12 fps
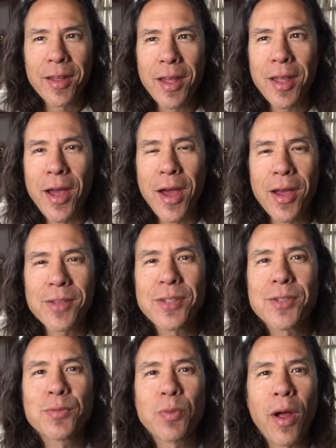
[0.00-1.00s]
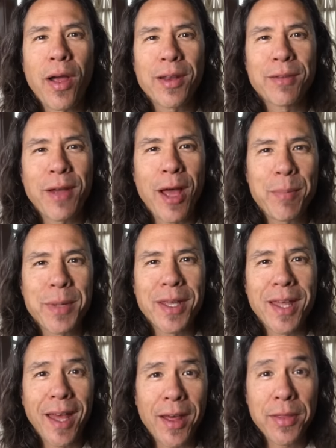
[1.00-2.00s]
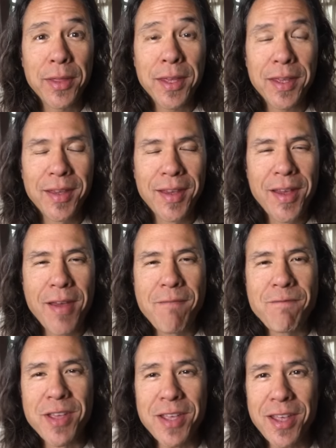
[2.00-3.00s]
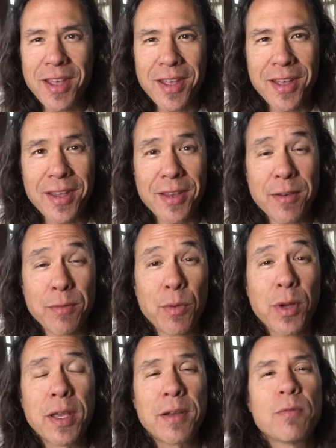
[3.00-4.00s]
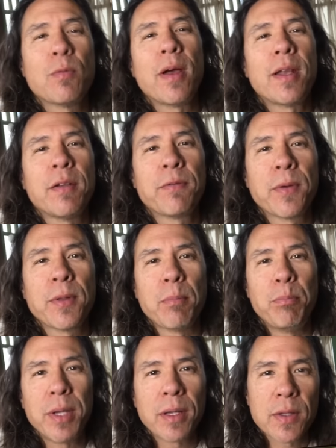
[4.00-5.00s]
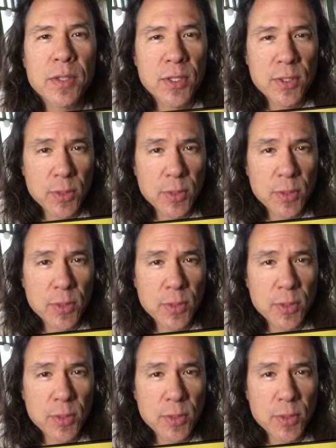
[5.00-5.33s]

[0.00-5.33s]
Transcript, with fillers: Hey guys, this is Ryan of Happy Healthy Vegan. We're getting ready for the biggest